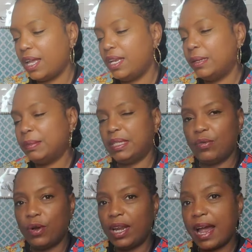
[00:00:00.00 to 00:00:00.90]
clips
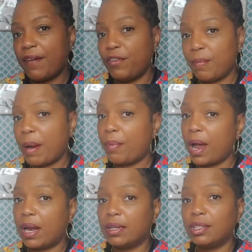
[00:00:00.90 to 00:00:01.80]
and whatnot for my
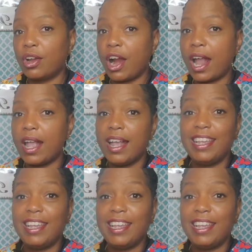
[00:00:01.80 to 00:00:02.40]
products, all right?